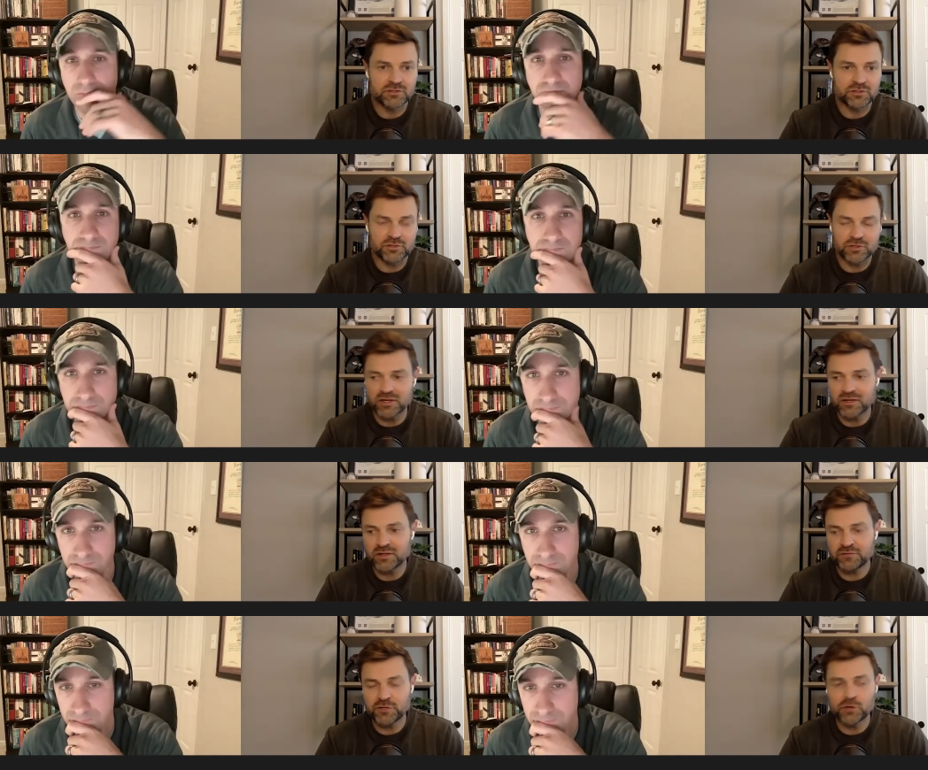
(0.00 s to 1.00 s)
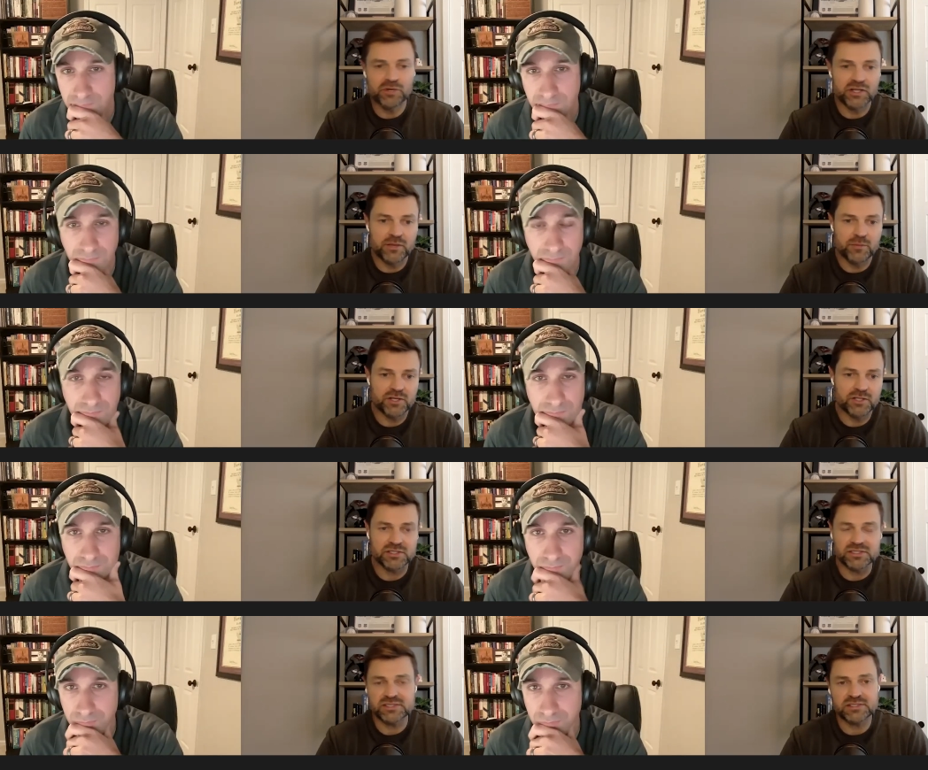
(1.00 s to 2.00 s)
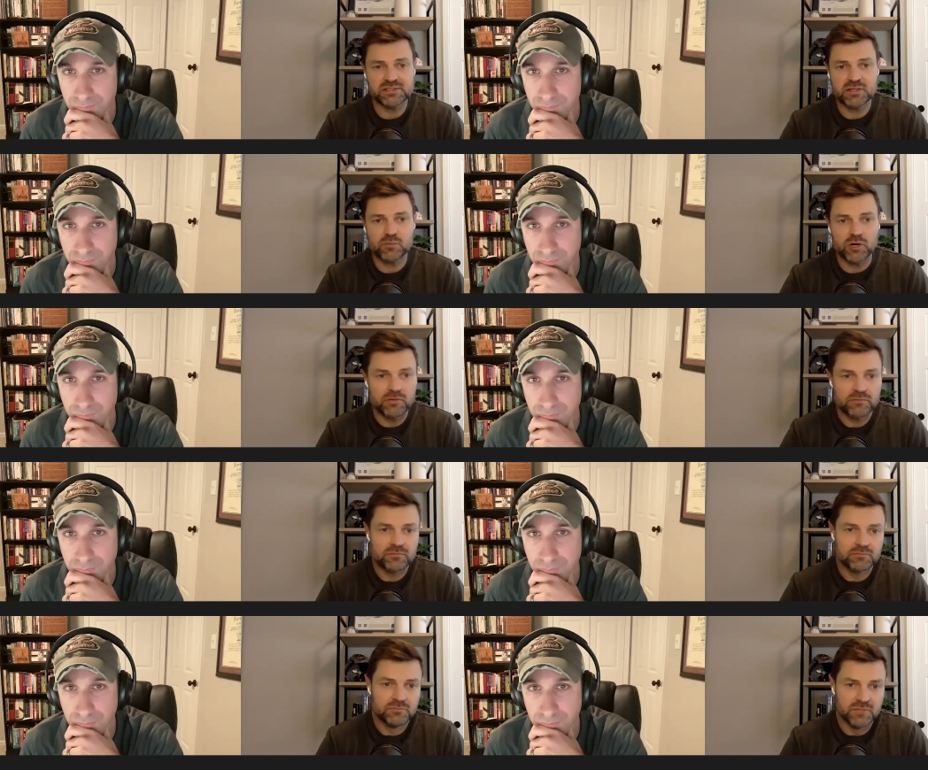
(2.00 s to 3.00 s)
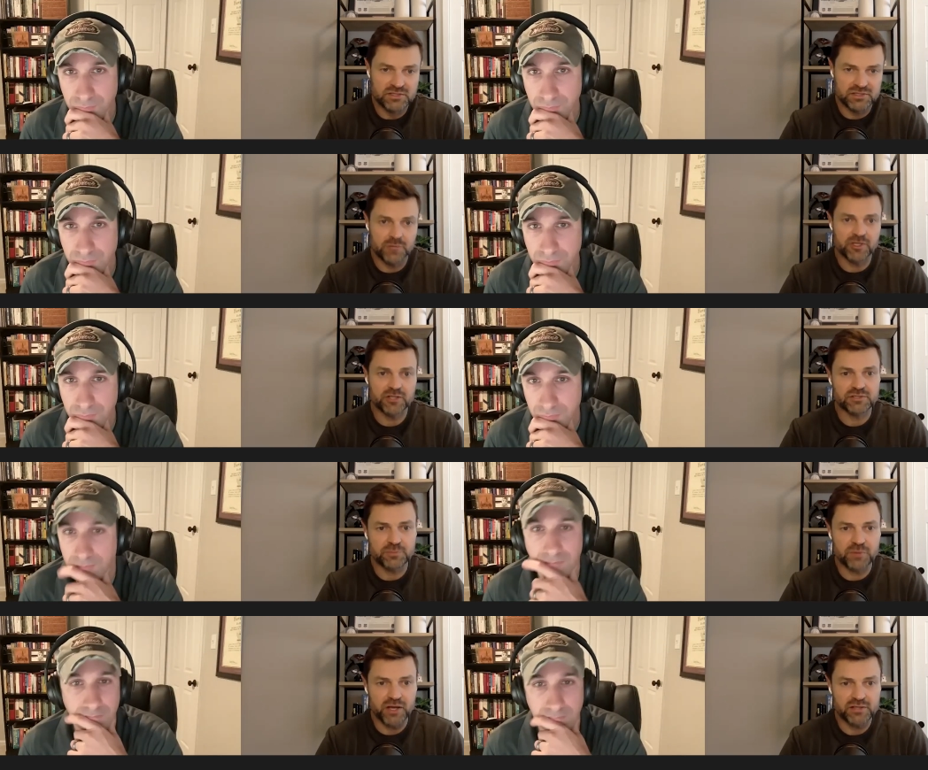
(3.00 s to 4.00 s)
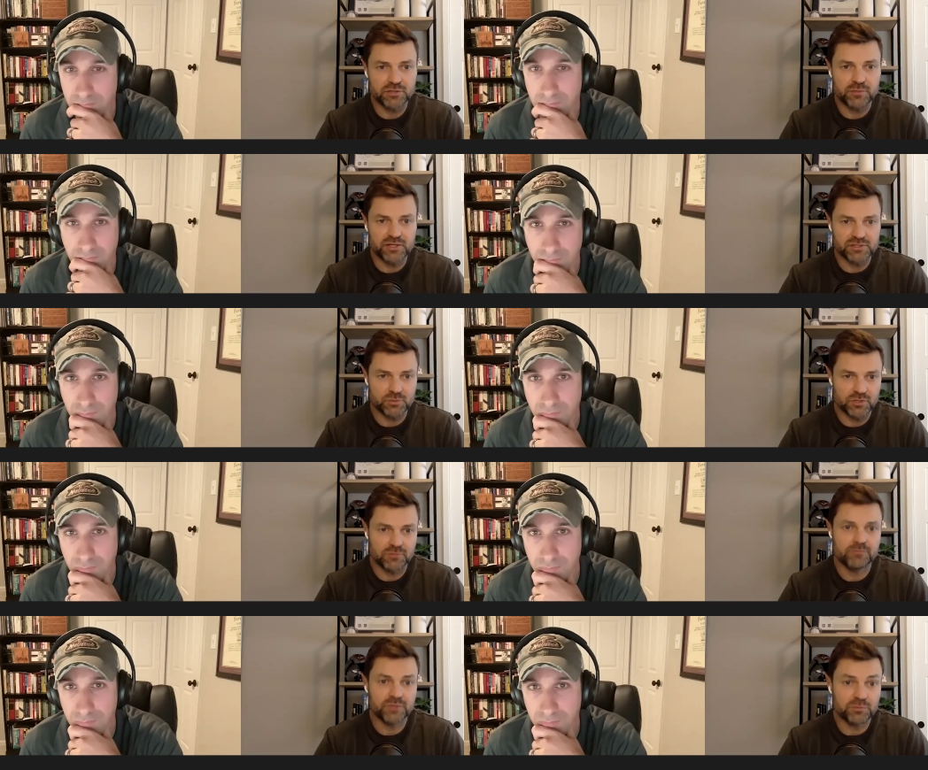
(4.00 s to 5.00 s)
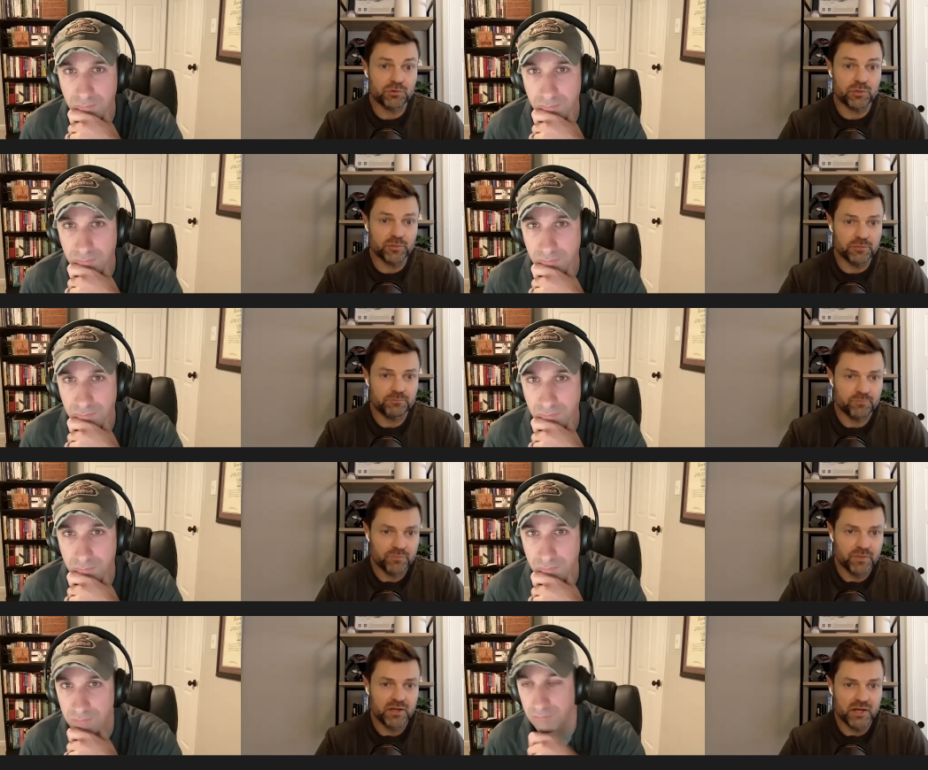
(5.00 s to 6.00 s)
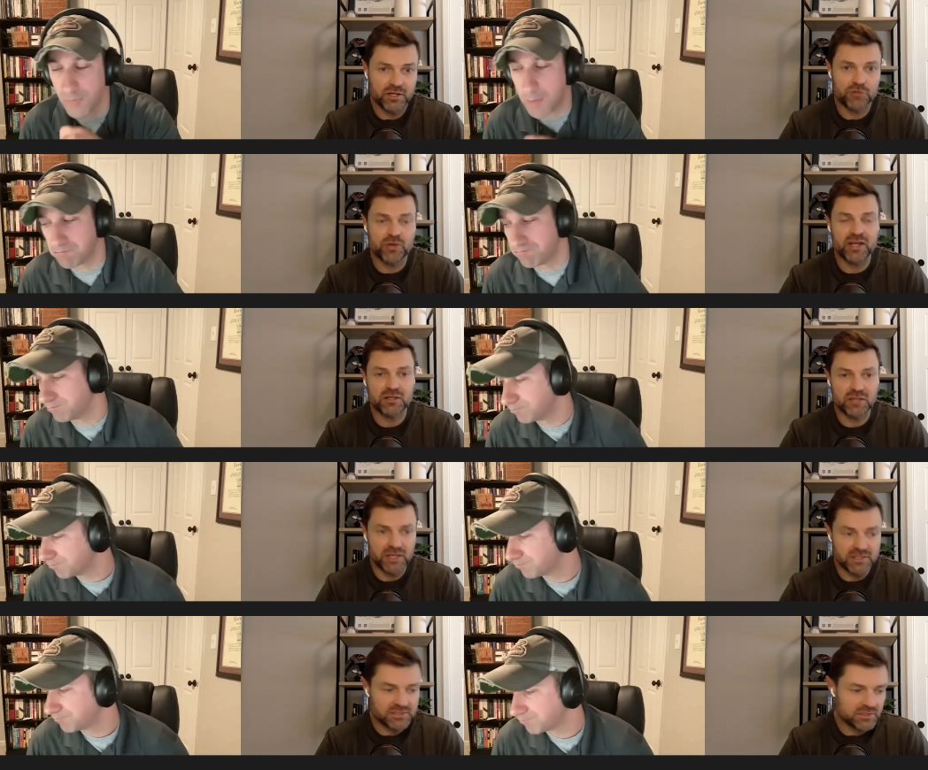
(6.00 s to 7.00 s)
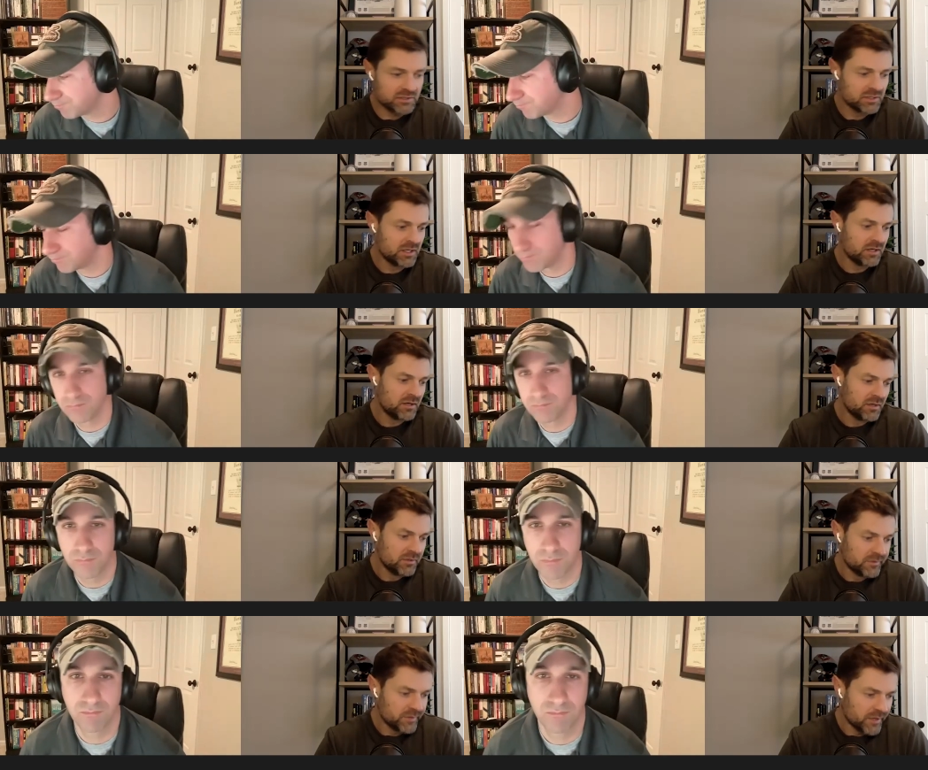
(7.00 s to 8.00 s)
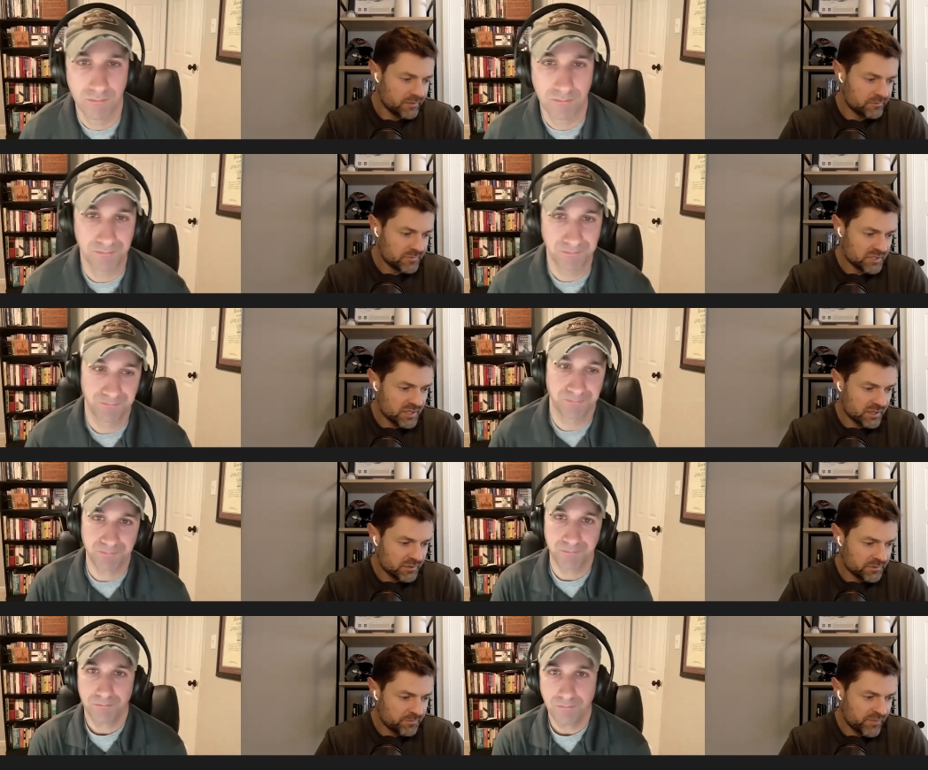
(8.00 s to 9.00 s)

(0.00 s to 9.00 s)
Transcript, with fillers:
Speaker 1: You're, you're gonna if you don't need that money, it's gonna sit somewhere in somebody else's bank. So it might as well be premium and yep. creating a legacy. Yeah, exactly.